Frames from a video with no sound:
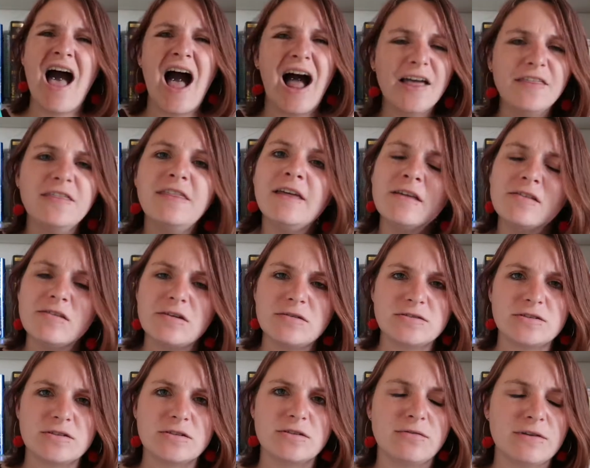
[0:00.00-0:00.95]
I think
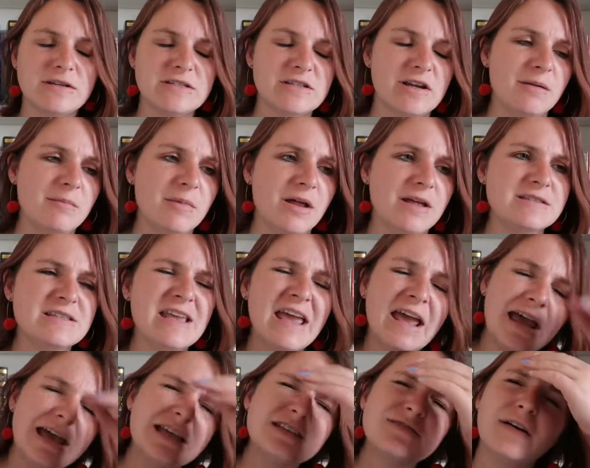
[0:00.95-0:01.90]
those are the three timelines.
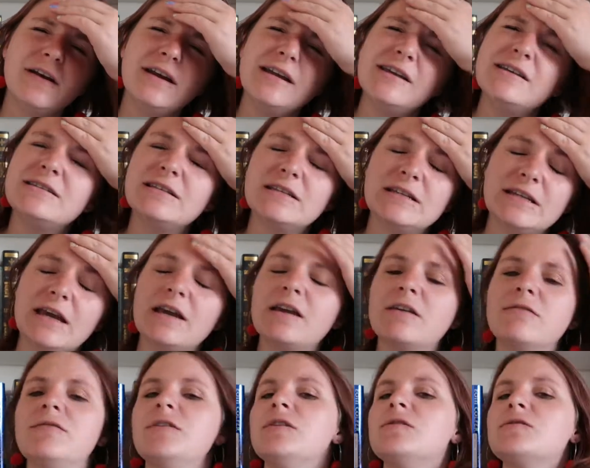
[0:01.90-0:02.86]
It's very easy to get
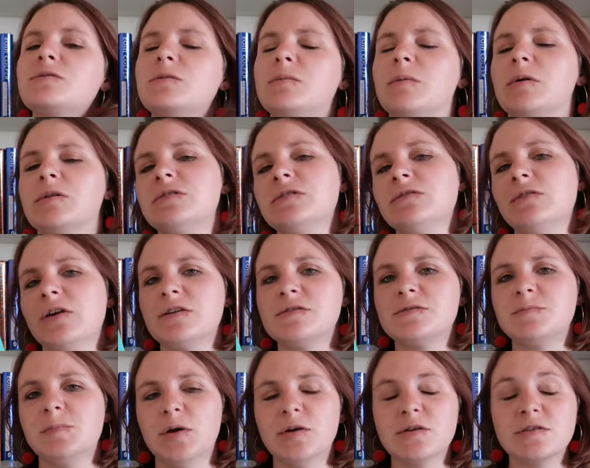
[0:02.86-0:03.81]
confused with
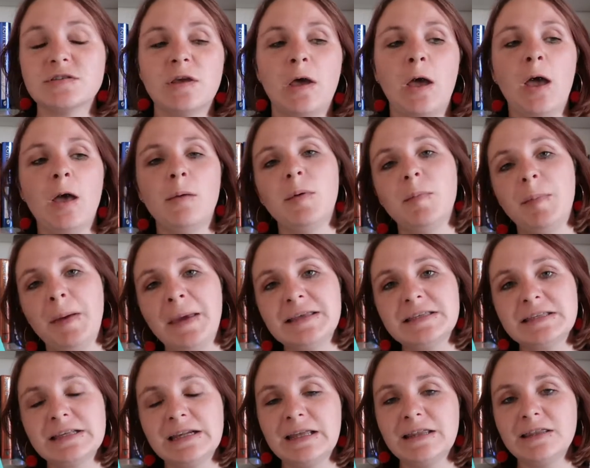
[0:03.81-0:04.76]
multiverse books, but
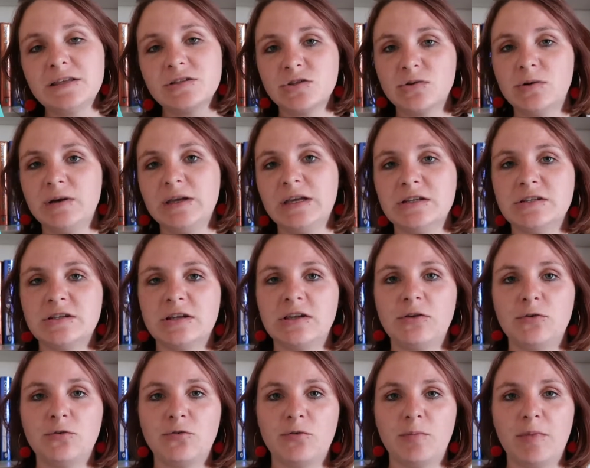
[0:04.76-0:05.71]
basically the story
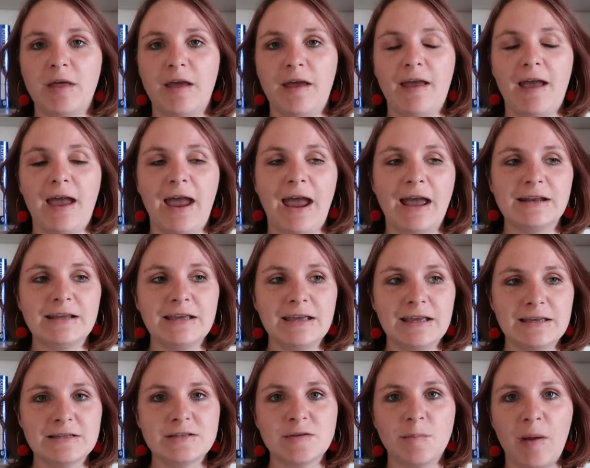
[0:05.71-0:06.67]
continues from there, and
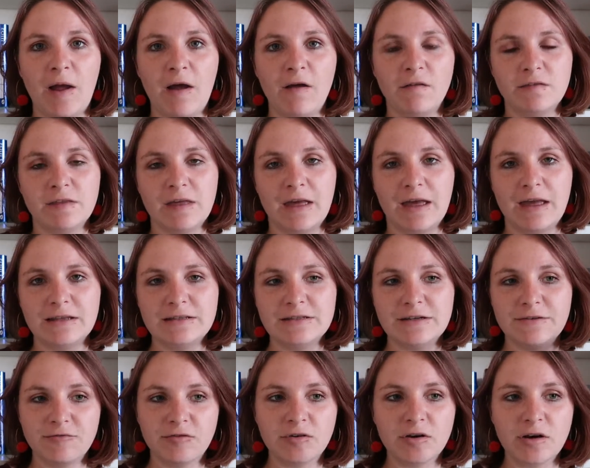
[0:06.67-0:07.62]
it is about their
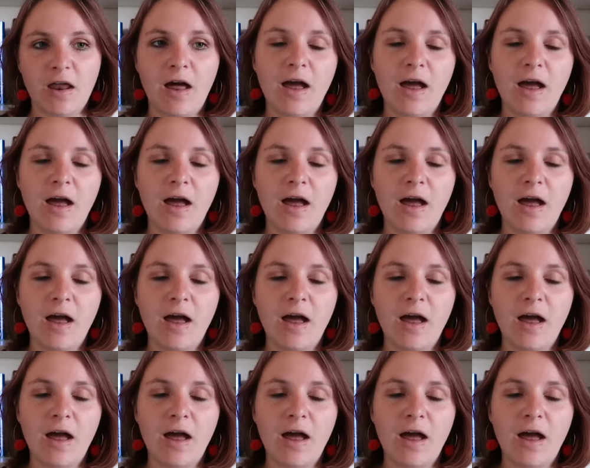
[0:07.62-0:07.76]
different